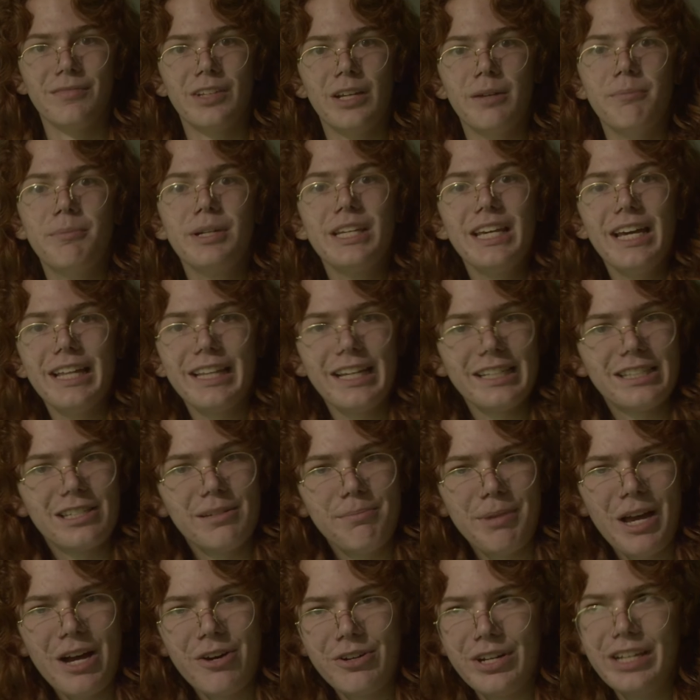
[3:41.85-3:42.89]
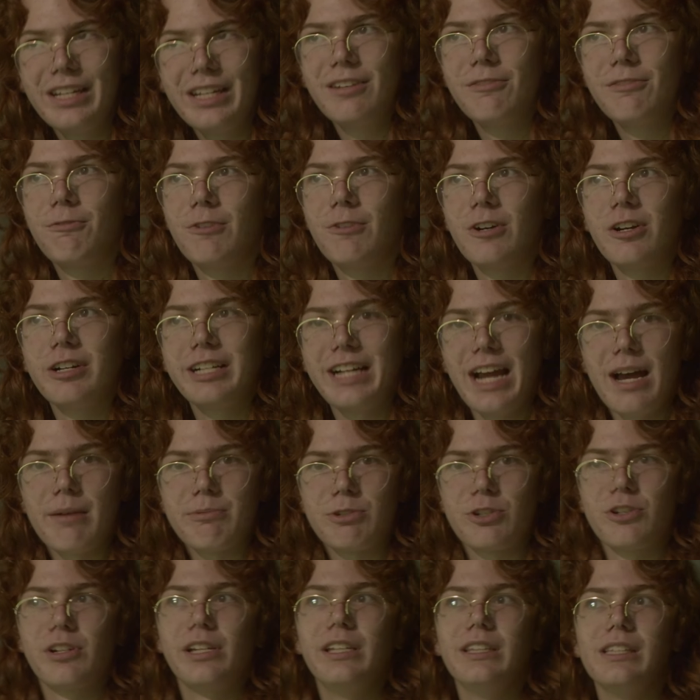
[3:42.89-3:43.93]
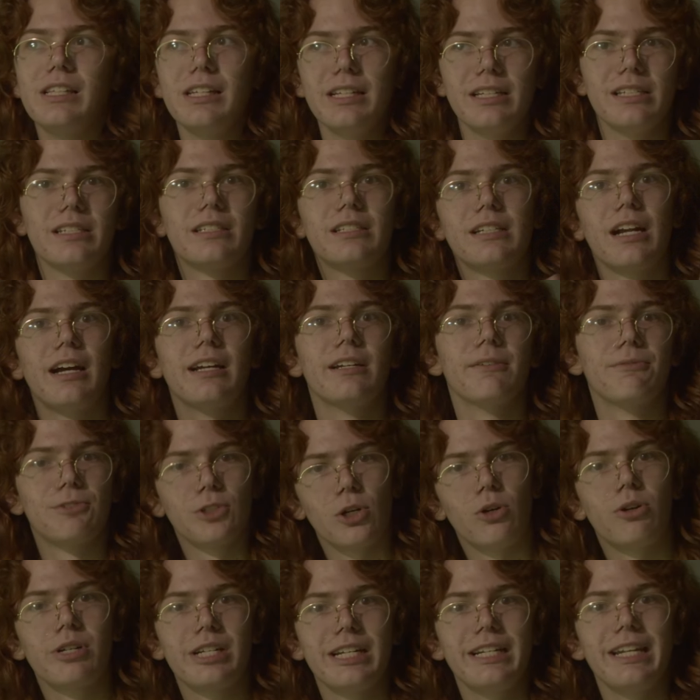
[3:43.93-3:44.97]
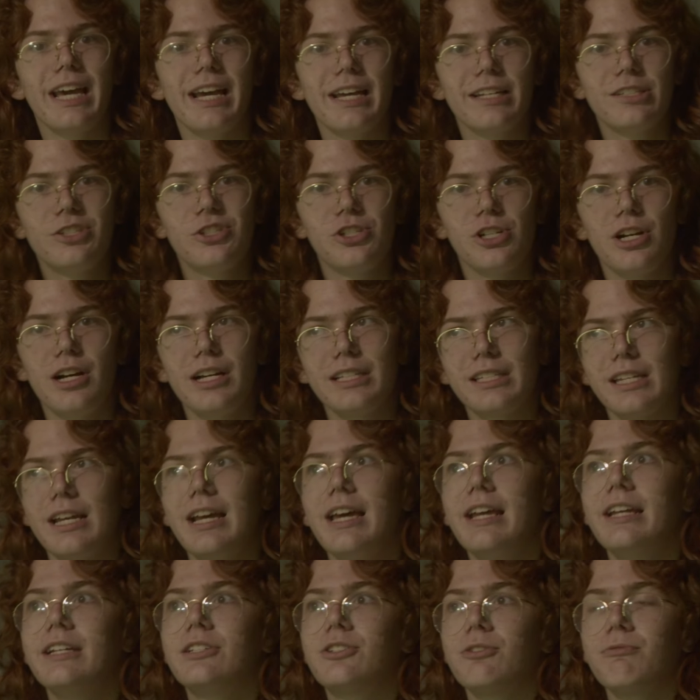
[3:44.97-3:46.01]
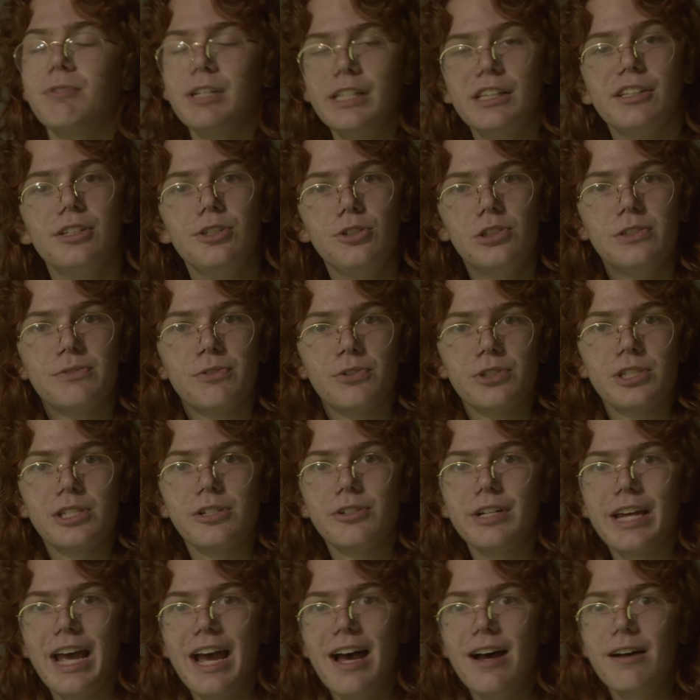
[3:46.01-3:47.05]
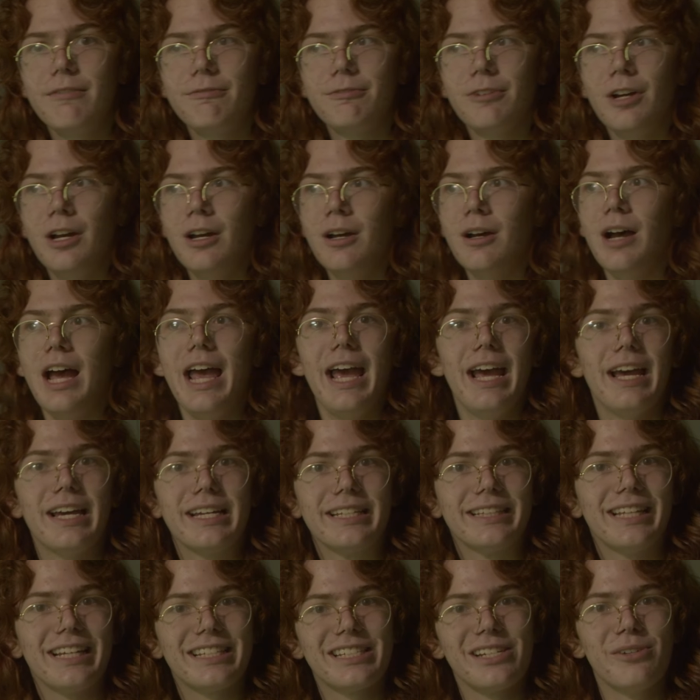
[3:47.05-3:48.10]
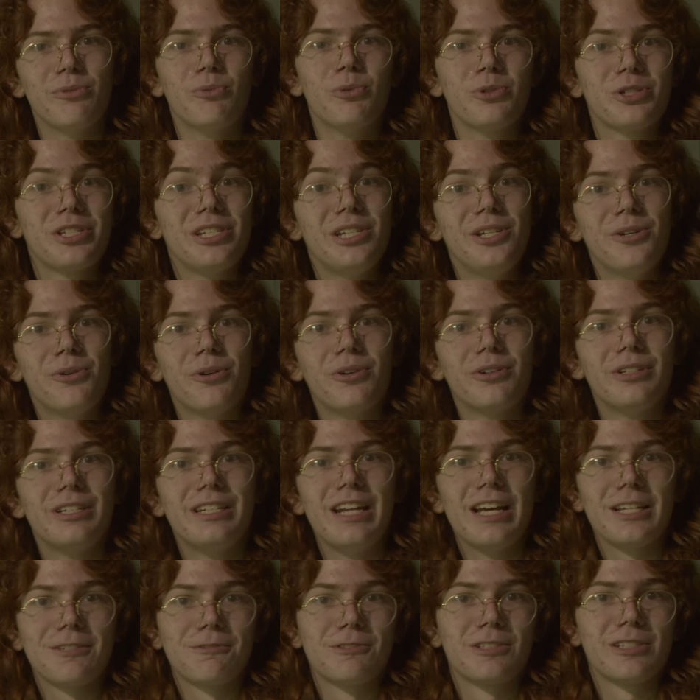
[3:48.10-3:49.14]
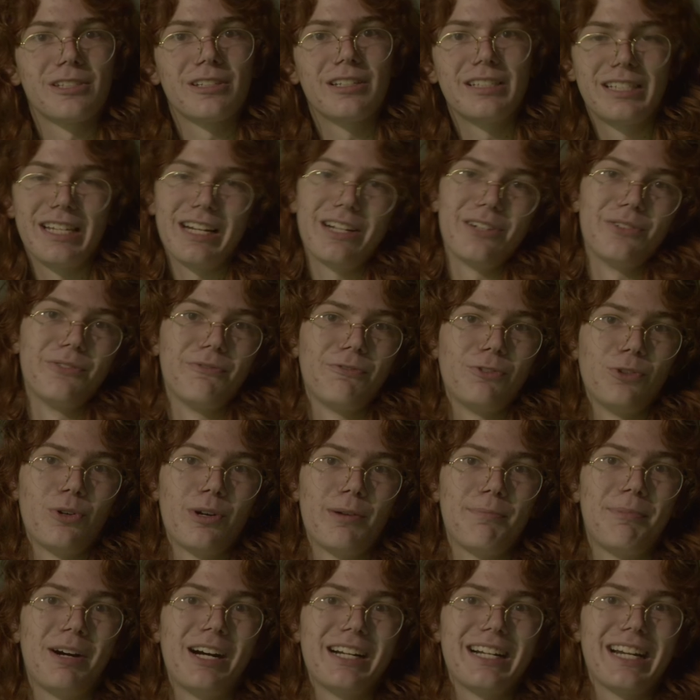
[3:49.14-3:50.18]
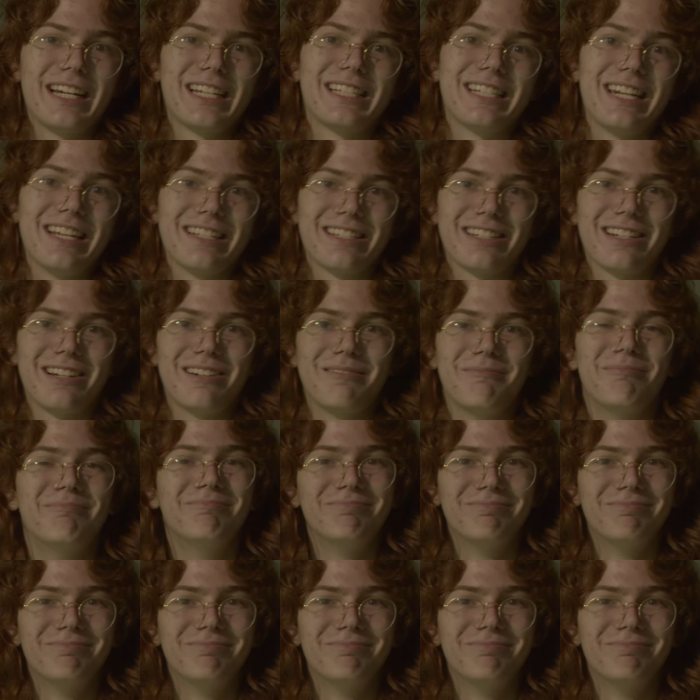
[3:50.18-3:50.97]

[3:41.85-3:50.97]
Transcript: But yeah, that's about it for capturing these kind of talking head shots, and it's a really useful skill to have. And that's it. We'll see you on next Second Floor Podcast next time.